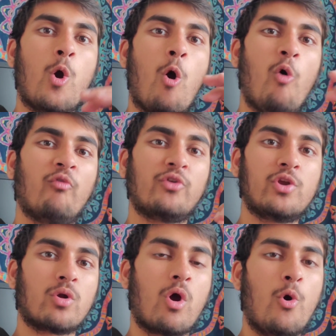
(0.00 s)
over
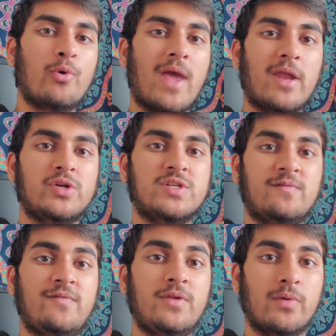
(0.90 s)
your own energy
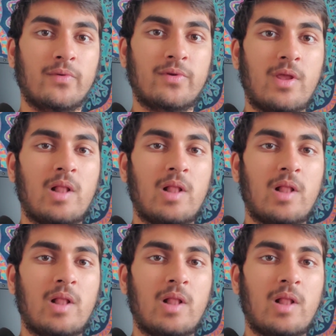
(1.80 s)
field.